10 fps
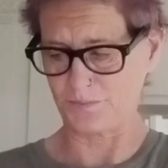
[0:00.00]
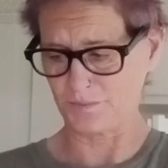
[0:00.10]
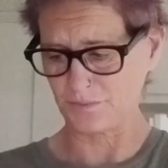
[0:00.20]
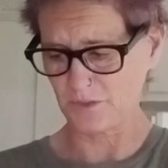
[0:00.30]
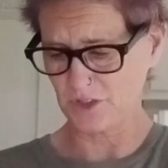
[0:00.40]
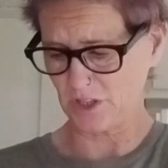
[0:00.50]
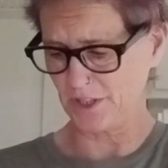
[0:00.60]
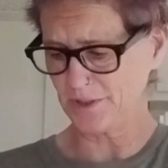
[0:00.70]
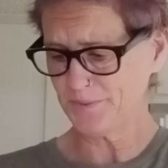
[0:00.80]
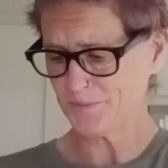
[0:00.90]

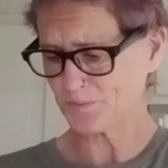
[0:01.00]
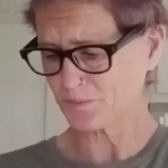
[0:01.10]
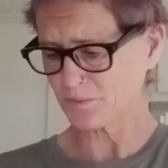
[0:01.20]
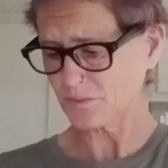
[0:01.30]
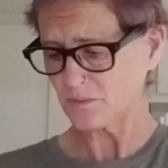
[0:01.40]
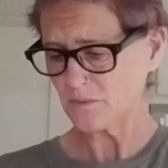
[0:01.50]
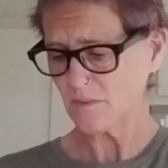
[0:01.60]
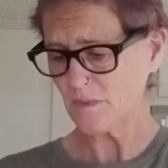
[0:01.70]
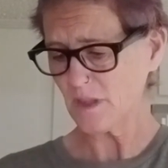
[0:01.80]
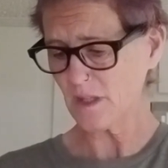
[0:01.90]
Sorry.
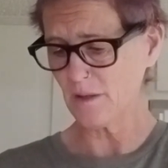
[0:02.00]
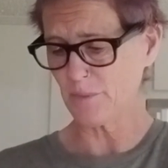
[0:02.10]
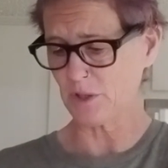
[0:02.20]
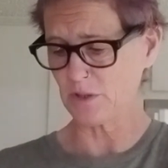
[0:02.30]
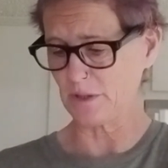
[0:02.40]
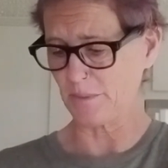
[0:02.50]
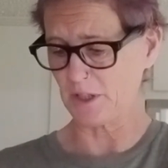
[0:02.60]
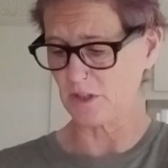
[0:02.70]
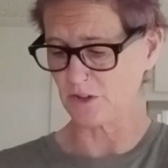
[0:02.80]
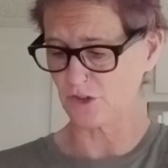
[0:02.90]
Apparently, my
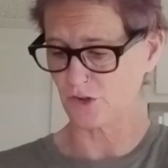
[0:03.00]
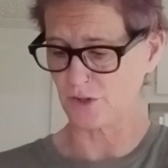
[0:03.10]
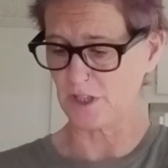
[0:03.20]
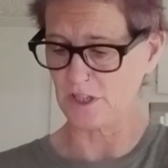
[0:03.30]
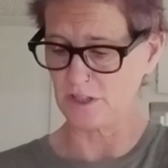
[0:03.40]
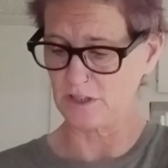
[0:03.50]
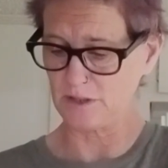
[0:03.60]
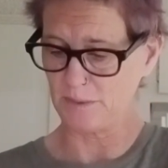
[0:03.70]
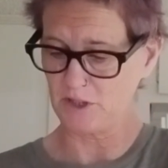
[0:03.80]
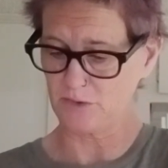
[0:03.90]
nose is draining into
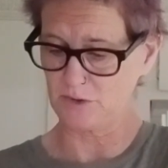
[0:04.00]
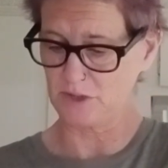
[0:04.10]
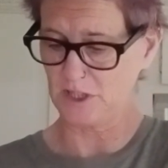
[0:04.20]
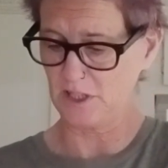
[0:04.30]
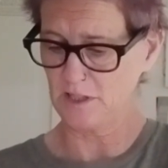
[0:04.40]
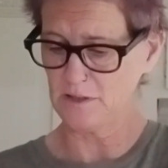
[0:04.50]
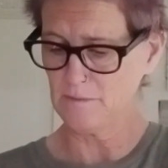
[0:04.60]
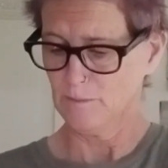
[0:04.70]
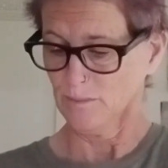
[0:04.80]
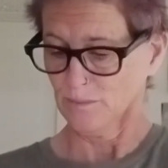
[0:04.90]
my throat today,
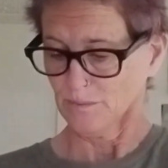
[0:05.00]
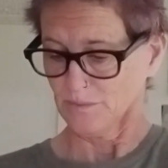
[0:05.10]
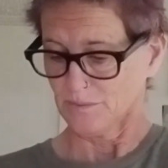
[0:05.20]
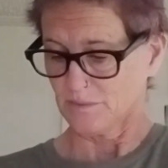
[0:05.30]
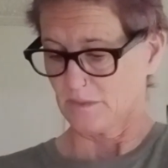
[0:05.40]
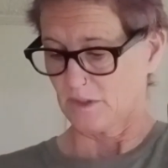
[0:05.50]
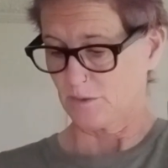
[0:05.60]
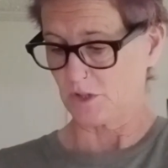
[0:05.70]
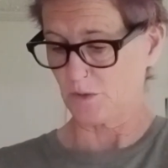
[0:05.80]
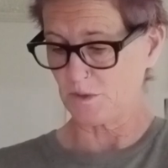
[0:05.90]

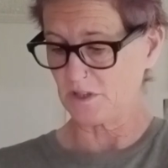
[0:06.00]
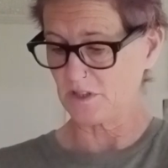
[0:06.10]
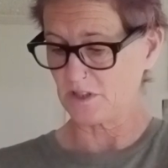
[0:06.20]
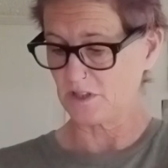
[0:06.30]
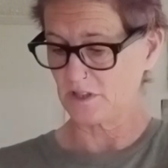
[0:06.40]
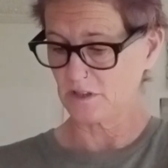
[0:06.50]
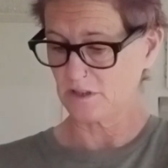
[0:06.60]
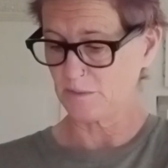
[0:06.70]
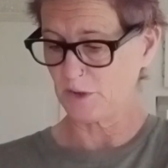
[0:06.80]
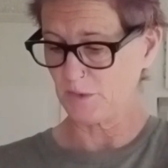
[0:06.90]
which means it's
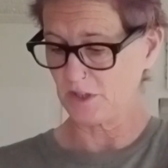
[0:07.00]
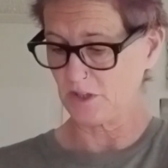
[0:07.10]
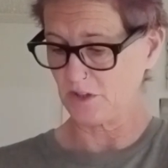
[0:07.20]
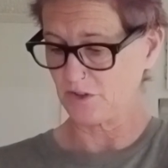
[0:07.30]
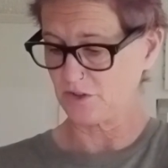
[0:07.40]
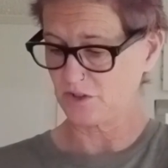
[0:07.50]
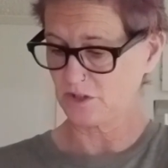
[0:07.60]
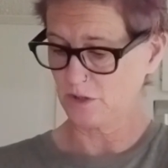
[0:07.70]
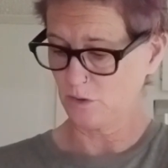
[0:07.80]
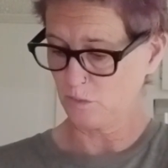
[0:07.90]
going to be one of those
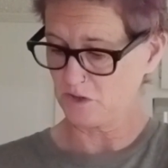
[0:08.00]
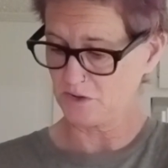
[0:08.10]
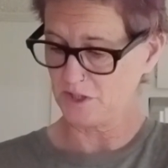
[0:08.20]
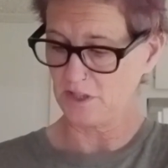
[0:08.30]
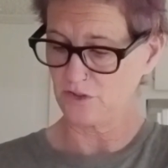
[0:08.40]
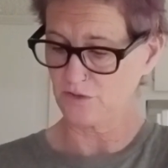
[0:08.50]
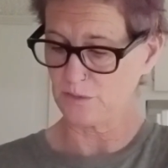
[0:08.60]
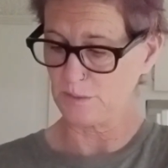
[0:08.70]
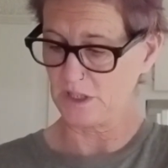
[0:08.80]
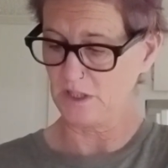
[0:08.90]
weird days for
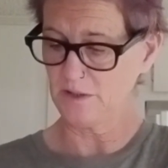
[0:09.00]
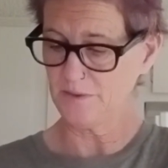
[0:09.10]
me.